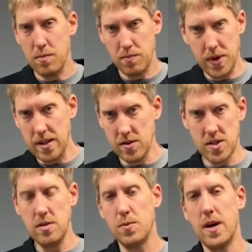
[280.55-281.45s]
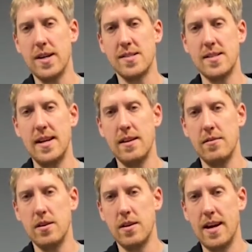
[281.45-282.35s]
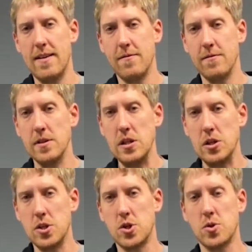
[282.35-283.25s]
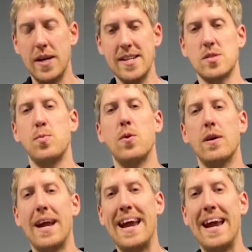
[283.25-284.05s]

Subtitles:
putting those two products together, you're going to have a really good transport